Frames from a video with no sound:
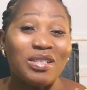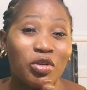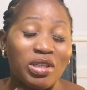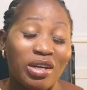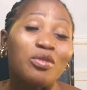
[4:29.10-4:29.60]

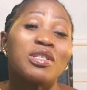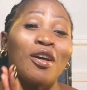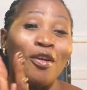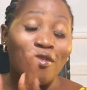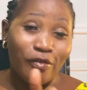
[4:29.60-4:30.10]

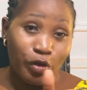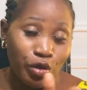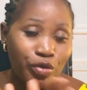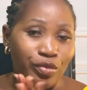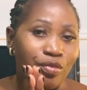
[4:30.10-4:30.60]
models for
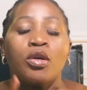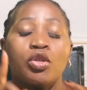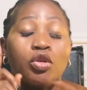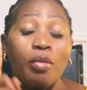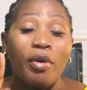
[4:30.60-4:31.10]
you.
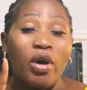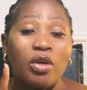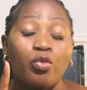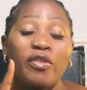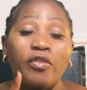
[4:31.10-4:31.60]
So number
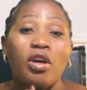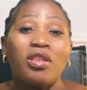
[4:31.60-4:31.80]
one, we've got